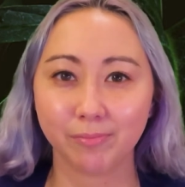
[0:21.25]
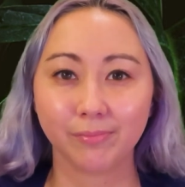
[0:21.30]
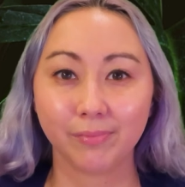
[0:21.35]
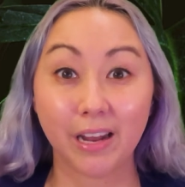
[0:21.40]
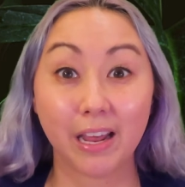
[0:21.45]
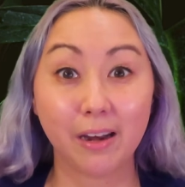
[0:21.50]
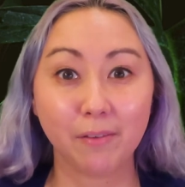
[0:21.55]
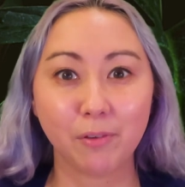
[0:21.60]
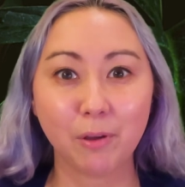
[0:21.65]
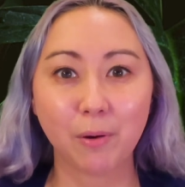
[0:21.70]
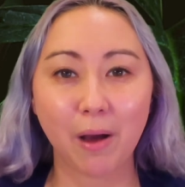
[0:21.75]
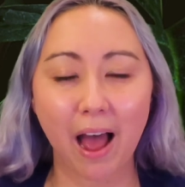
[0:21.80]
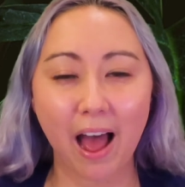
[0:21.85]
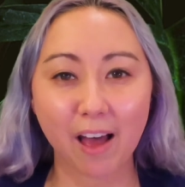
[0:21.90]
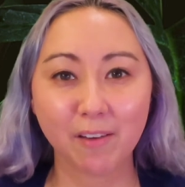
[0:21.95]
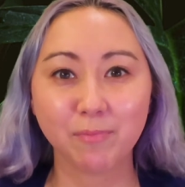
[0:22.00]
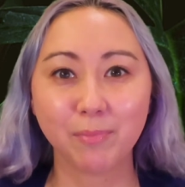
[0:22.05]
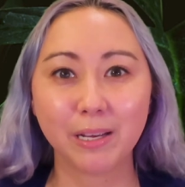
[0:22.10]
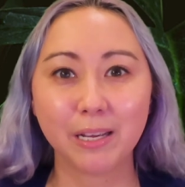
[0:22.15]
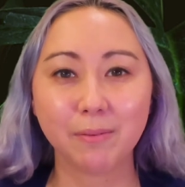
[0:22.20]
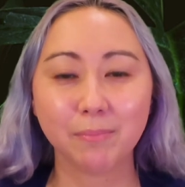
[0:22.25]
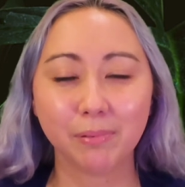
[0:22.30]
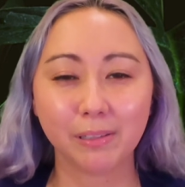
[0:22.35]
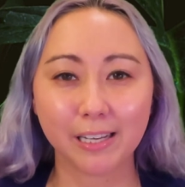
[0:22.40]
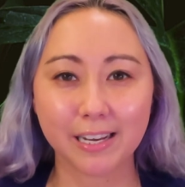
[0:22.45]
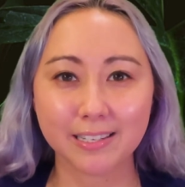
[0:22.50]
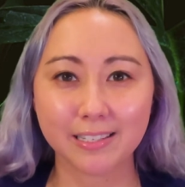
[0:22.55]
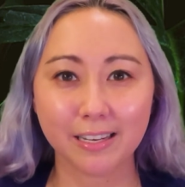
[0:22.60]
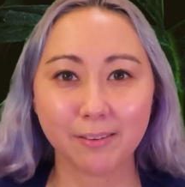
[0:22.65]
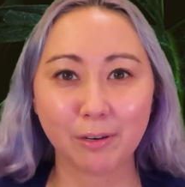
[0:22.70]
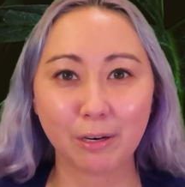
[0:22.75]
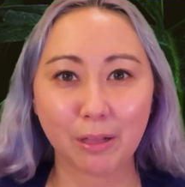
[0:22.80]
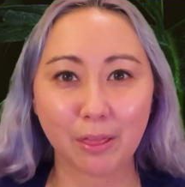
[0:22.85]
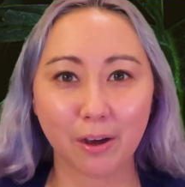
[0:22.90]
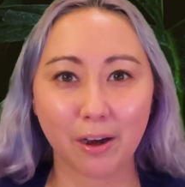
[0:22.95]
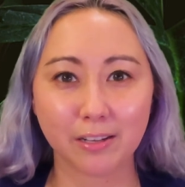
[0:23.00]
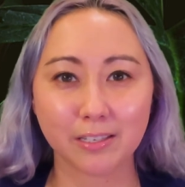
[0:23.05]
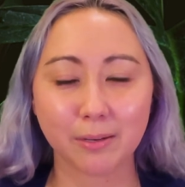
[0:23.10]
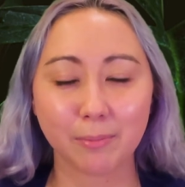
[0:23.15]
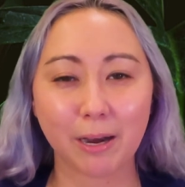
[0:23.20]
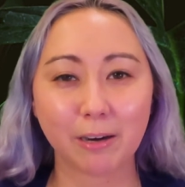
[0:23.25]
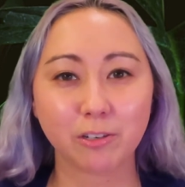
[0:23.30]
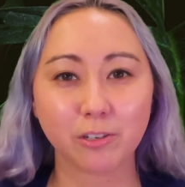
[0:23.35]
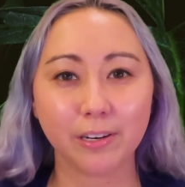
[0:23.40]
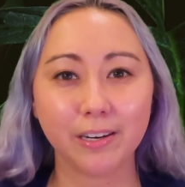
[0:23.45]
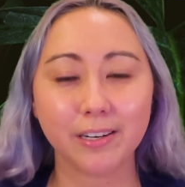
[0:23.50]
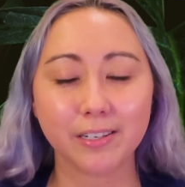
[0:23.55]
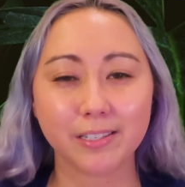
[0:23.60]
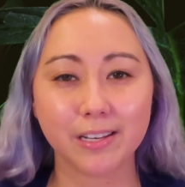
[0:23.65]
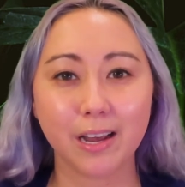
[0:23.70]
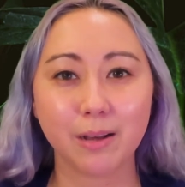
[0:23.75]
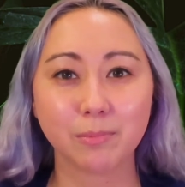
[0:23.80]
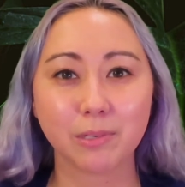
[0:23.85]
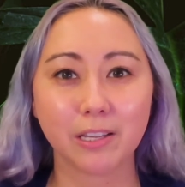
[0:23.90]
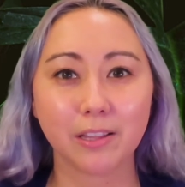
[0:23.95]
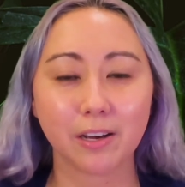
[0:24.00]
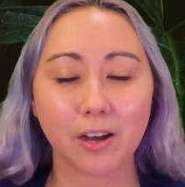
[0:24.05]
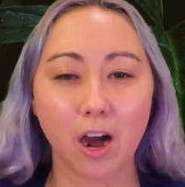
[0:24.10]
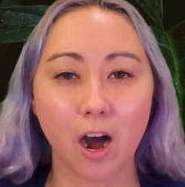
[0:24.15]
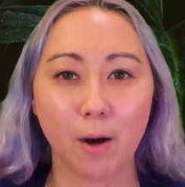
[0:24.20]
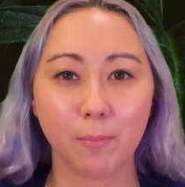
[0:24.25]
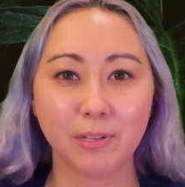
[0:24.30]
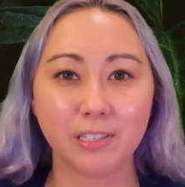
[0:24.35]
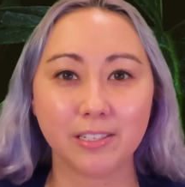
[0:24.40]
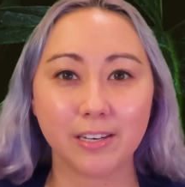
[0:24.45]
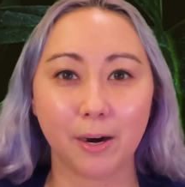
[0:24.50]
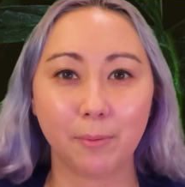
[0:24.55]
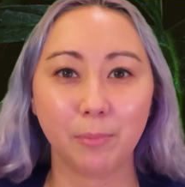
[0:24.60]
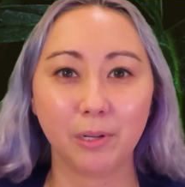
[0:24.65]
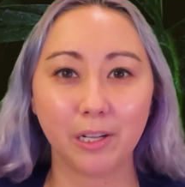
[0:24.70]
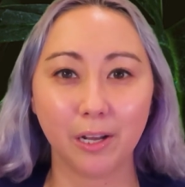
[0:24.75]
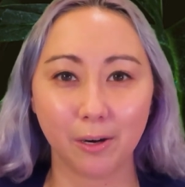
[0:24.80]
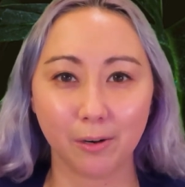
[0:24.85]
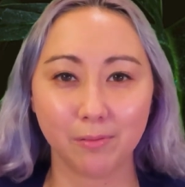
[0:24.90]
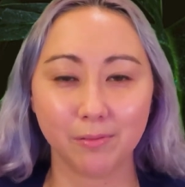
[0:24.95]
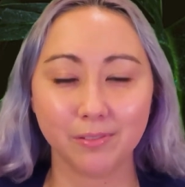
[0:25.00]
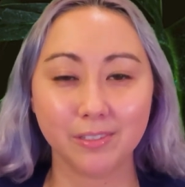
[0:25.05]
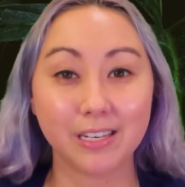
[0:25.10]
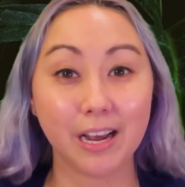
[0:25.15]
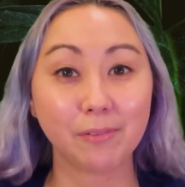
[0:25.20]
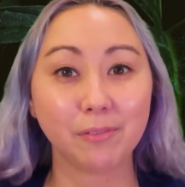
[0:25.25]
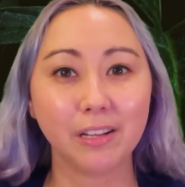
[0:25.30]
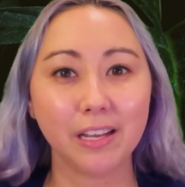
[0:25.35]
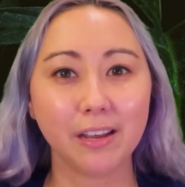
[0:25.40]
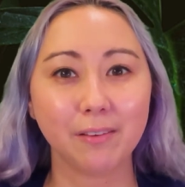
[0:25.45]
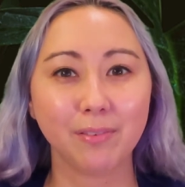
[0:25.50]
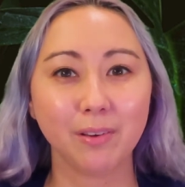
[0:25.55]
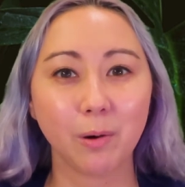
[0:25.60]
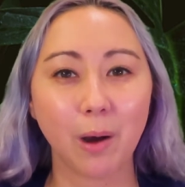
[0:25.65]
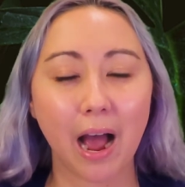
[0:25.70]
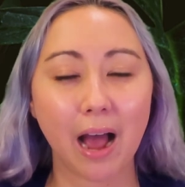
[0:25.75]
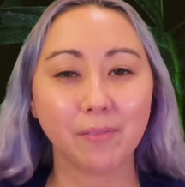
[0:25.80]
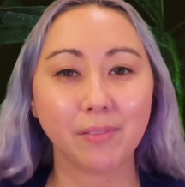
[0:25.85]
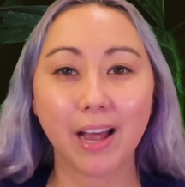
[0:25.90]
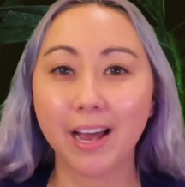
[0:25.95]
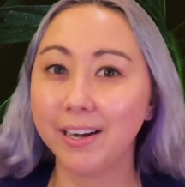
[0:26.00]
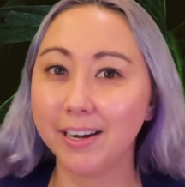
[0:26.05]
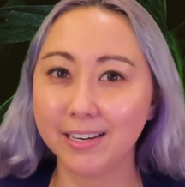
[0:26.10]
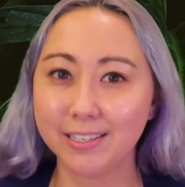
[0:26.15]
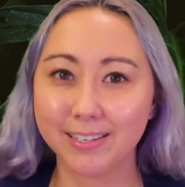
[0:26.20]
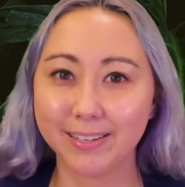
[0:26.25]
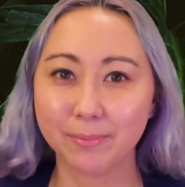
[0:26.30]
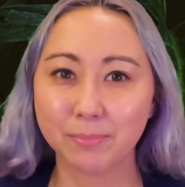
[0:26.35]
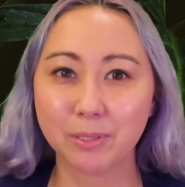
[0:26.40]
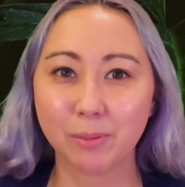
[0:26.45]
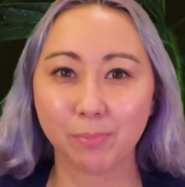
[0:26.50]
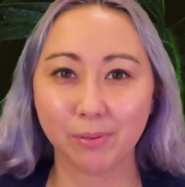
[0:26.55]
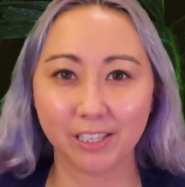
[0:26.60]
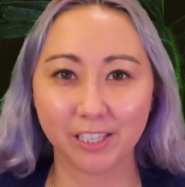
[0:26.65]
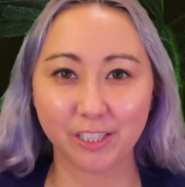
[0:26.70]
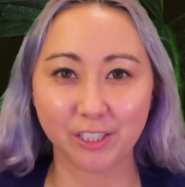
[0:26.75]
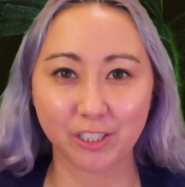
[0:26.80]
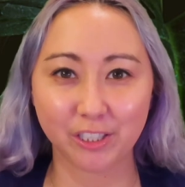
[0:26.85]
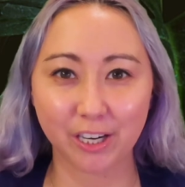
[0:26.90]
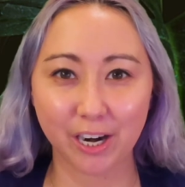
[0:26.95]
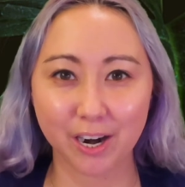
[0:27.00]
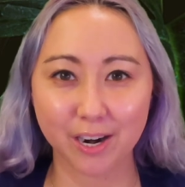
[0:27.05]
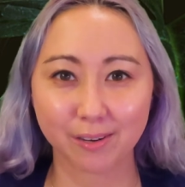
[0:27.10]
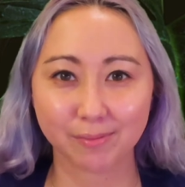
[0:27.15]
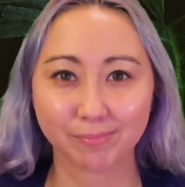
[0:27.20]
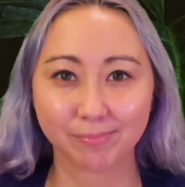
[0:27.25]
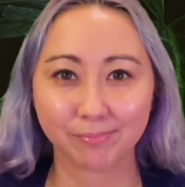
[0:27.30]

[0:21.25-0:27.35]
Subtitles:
And if you have been, please leave your thoughts about Trader Sam's in the comments down below. Definitely if you have any tips, please share.